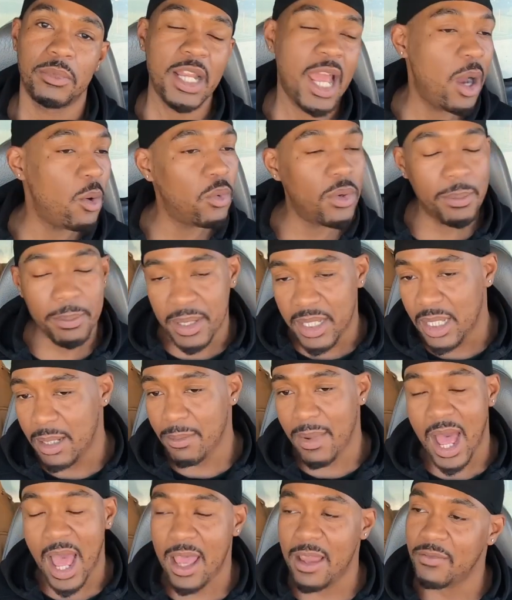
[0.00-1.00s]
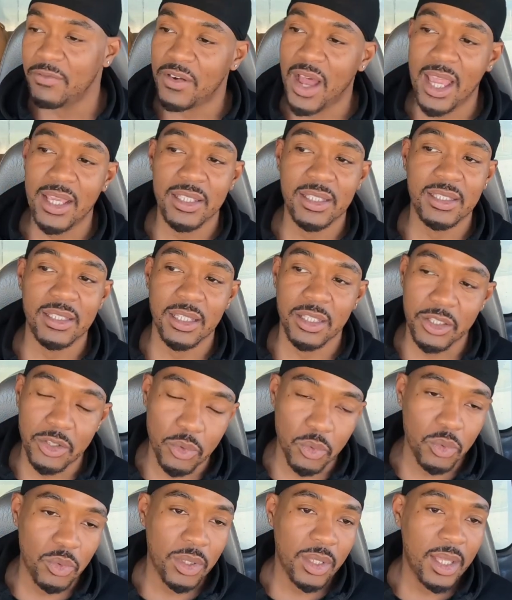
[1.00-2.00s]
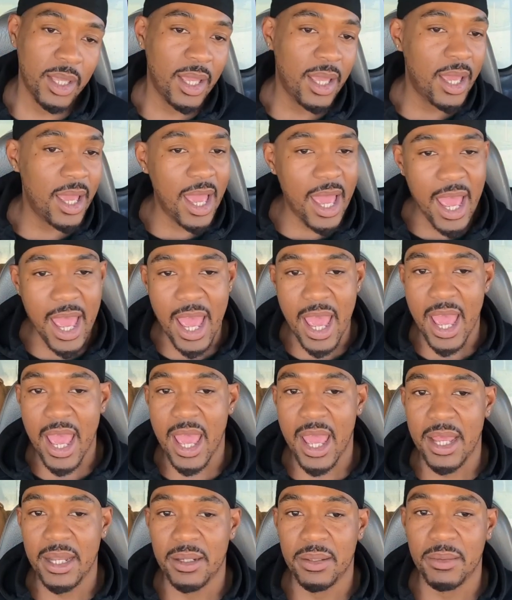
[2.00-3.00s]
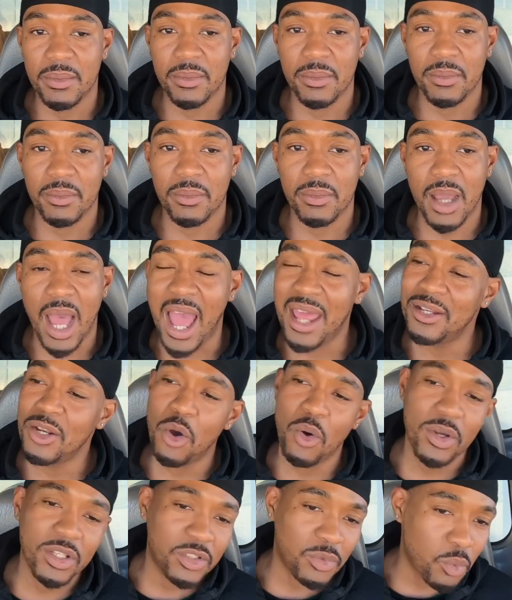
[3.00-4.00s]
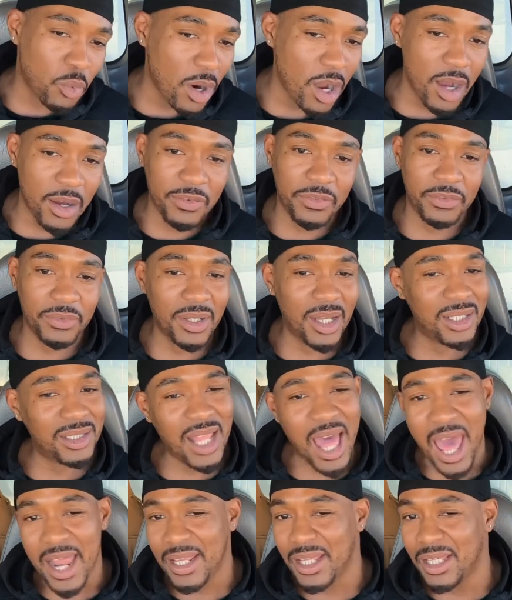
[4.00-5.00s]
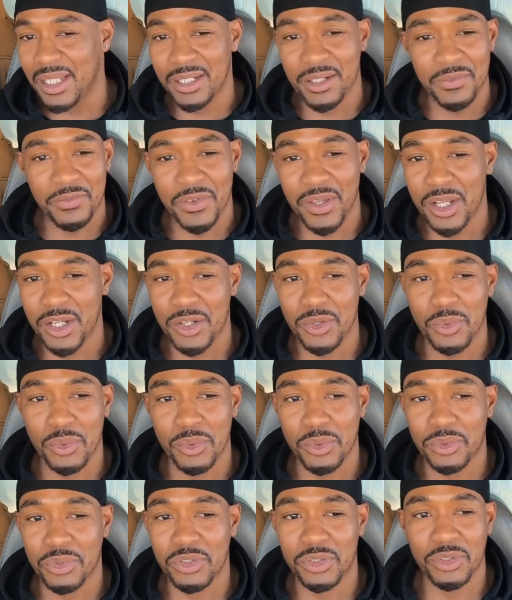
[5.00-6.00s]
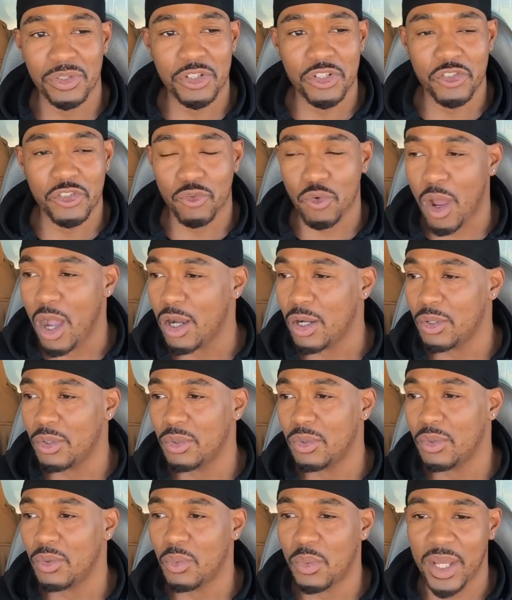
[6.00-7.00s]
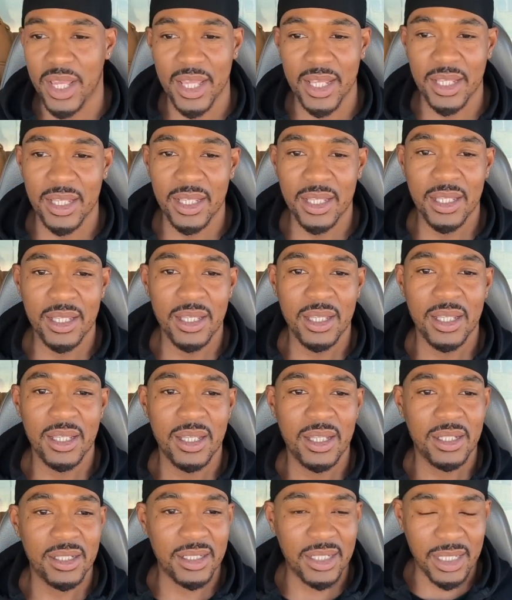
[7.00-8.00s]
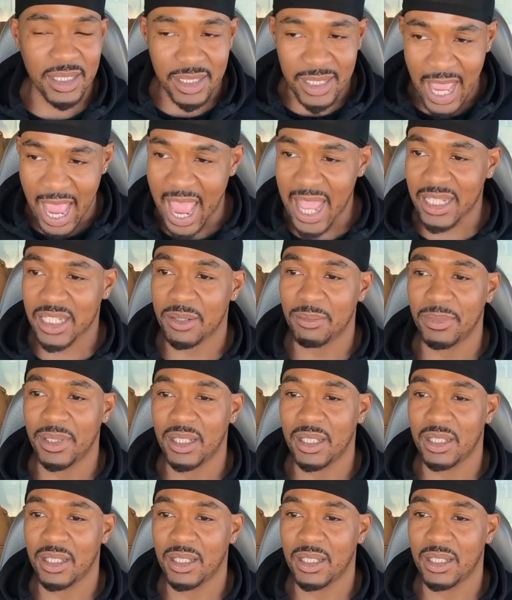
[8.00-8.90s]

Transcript: That would be my advice to you. And I know it's rough. A lot of individuals struggle with detachment